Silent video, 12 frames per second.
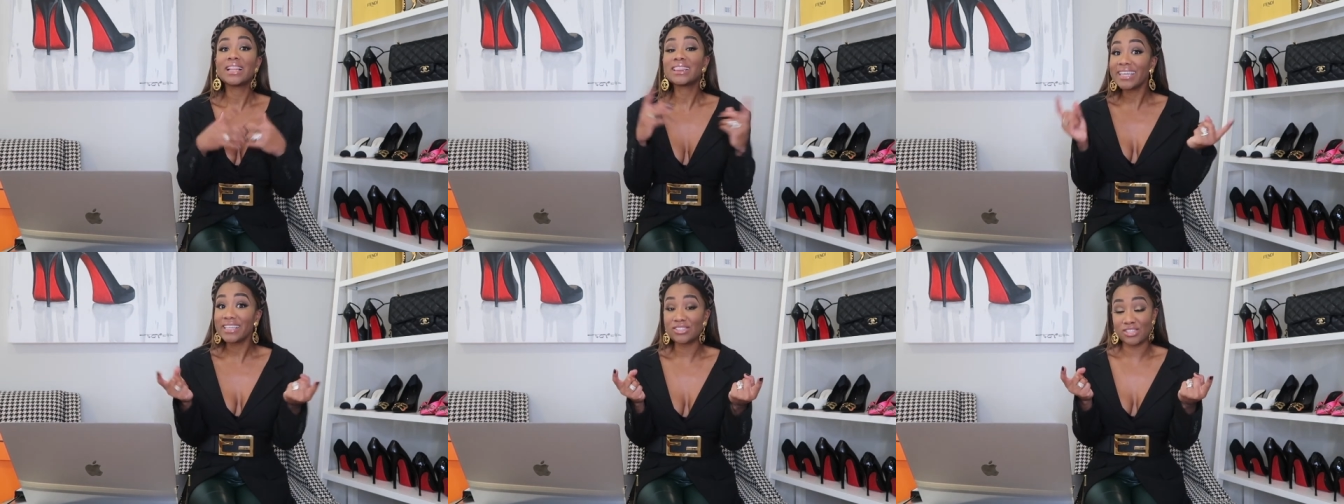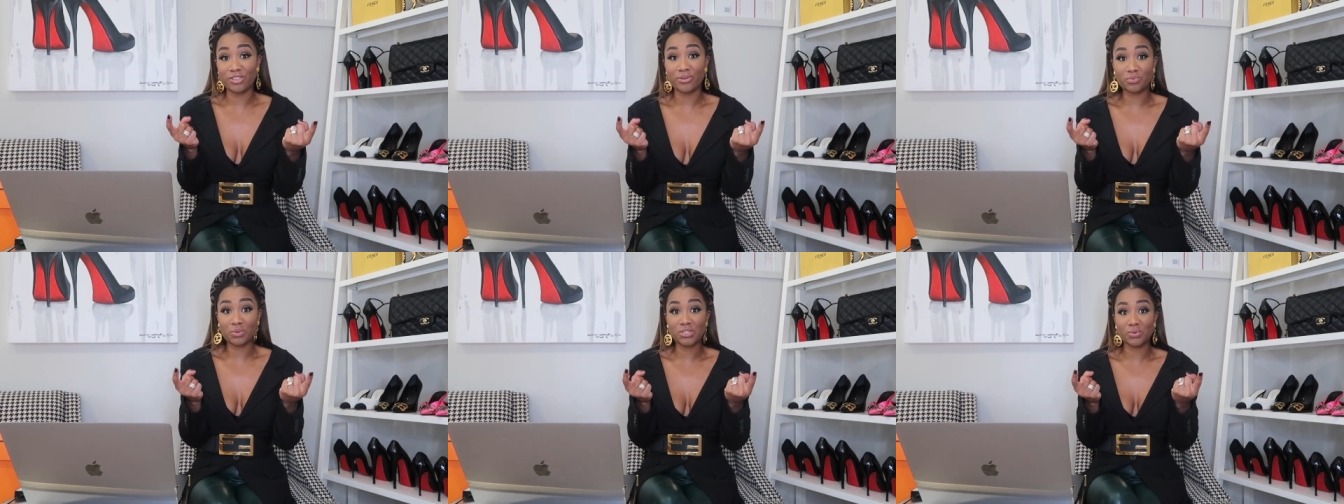links to
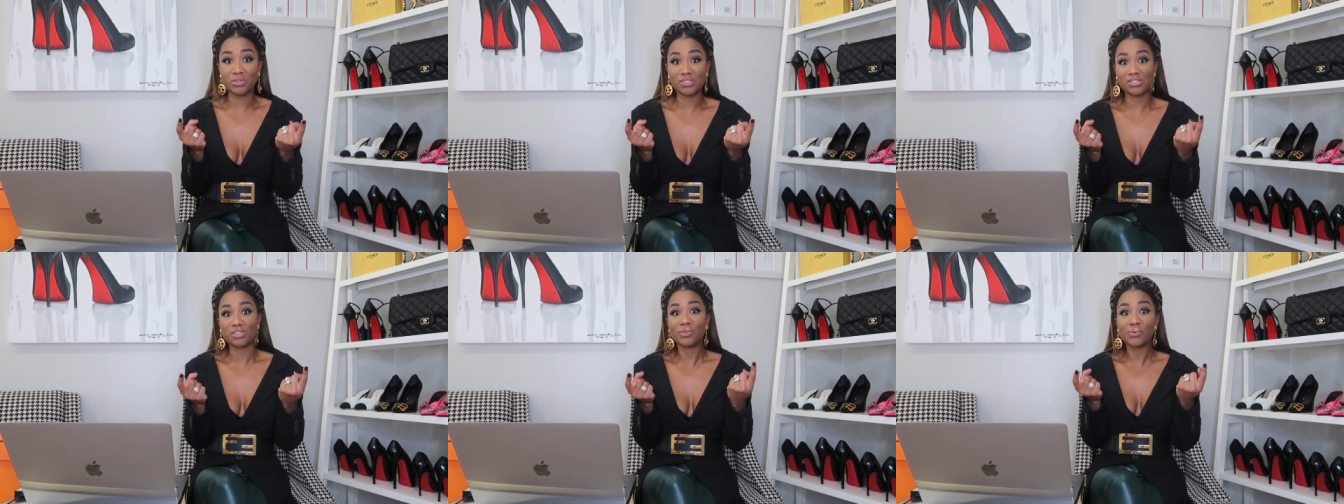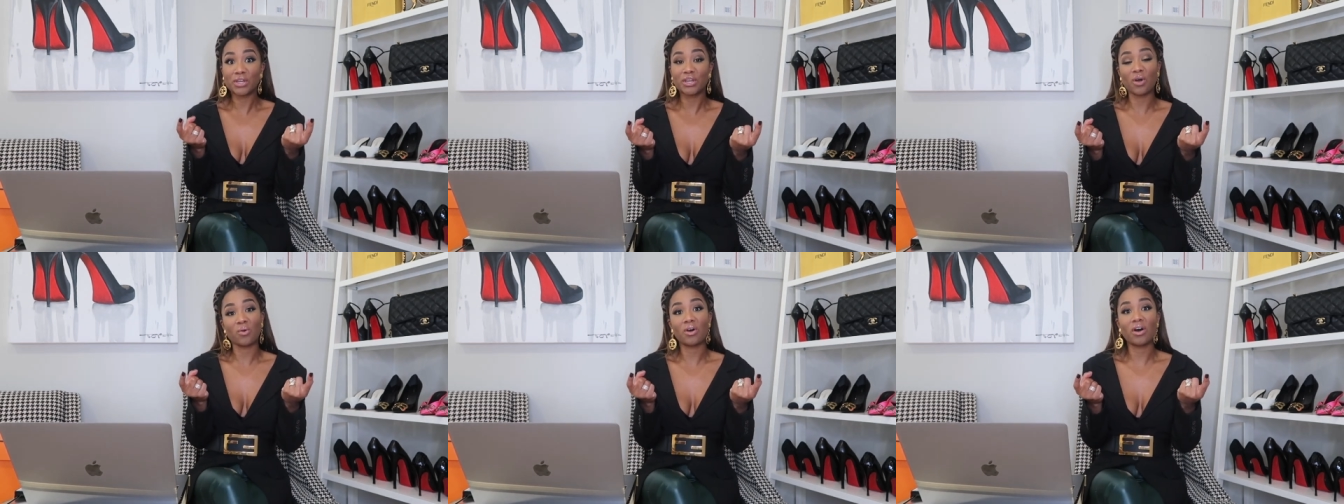those resources so you can
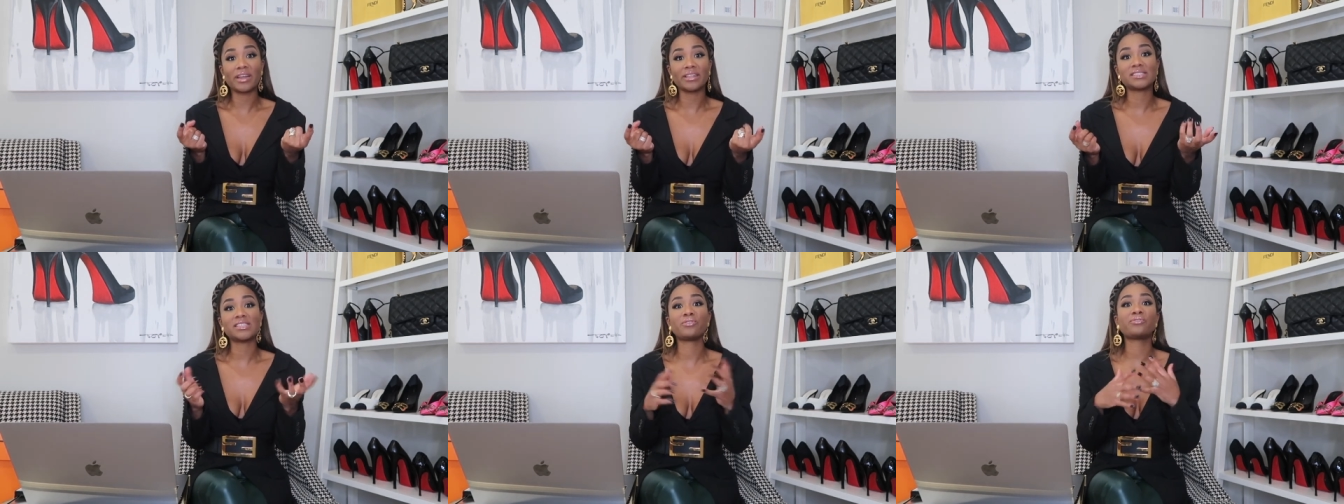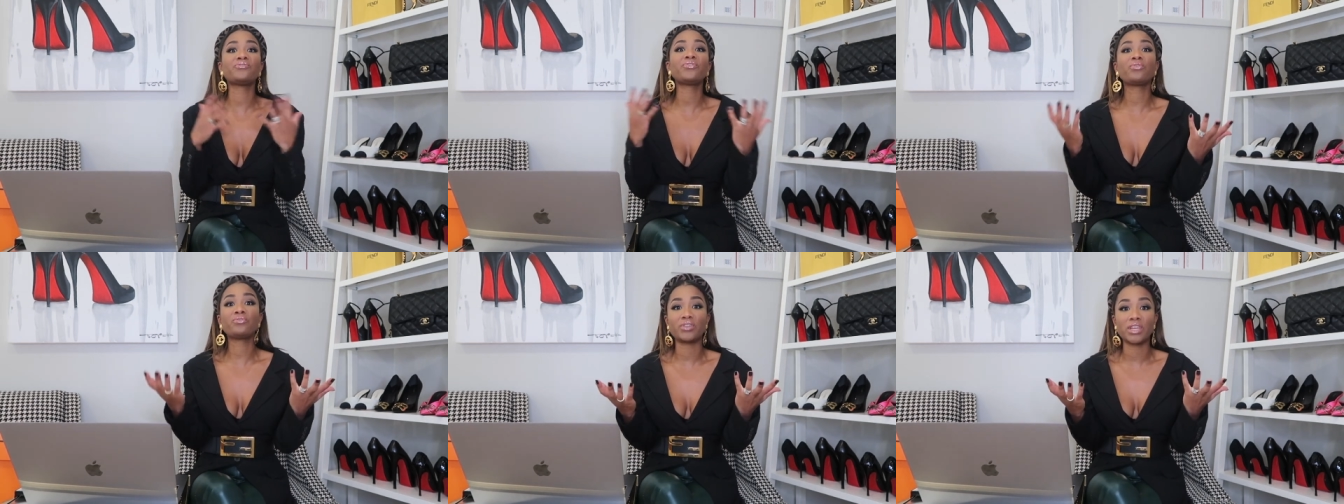go on and see the
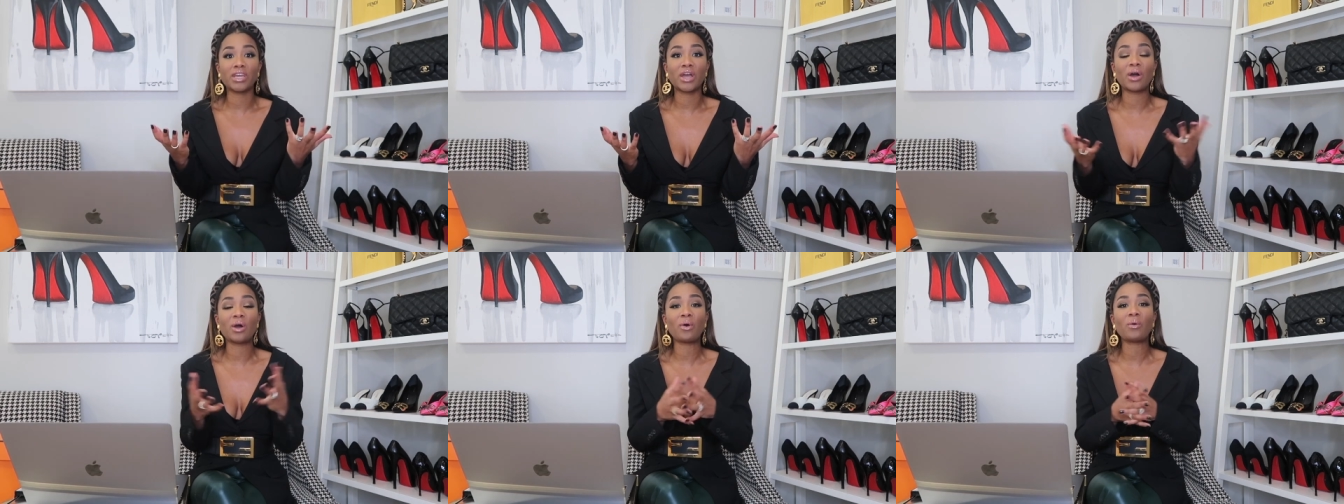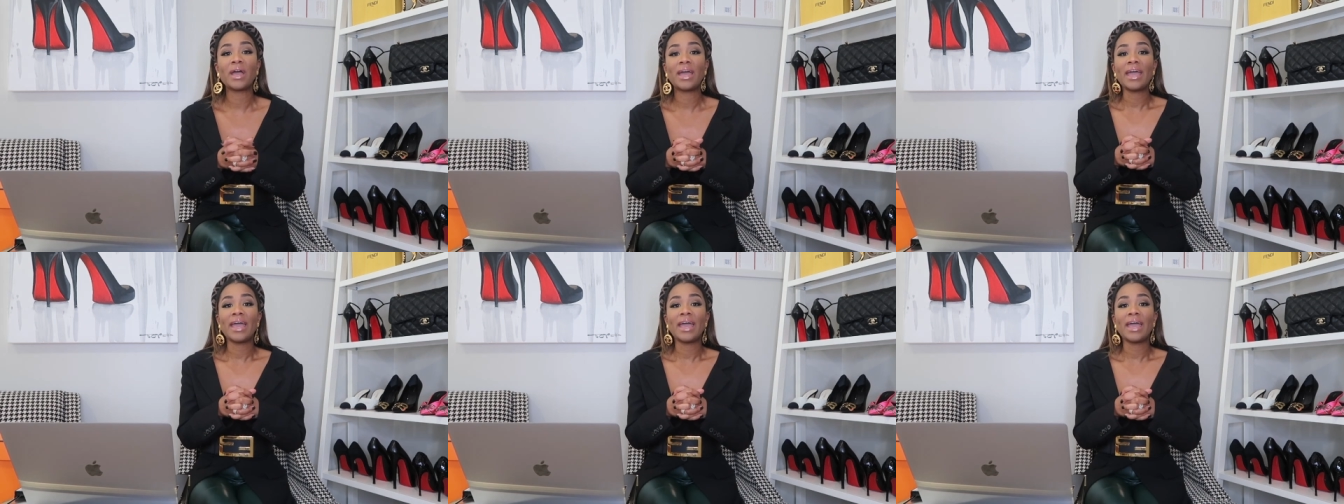full video